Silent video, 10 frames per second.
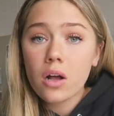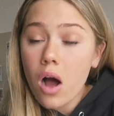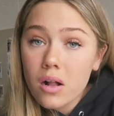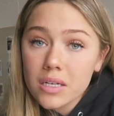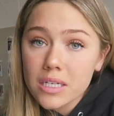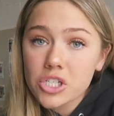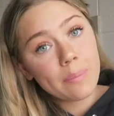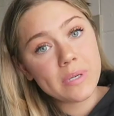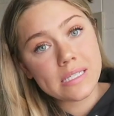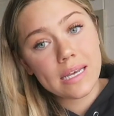college
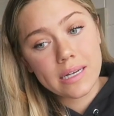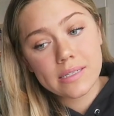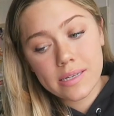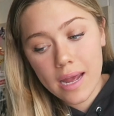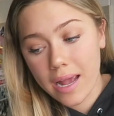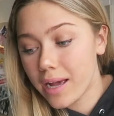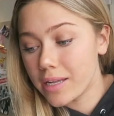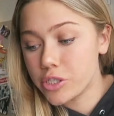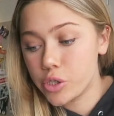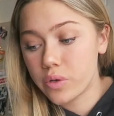campuses
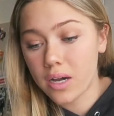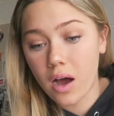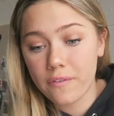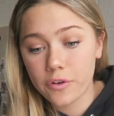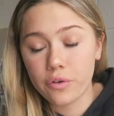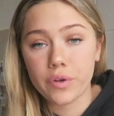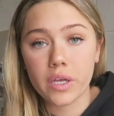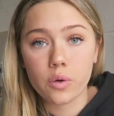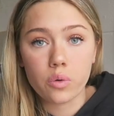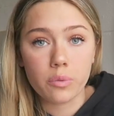and you can offer a
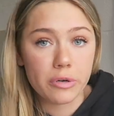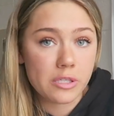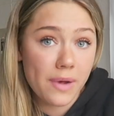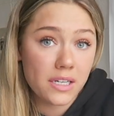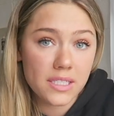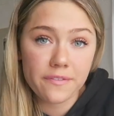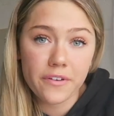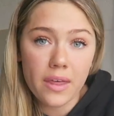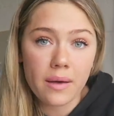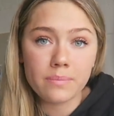really cool perspective
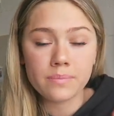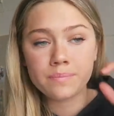for them.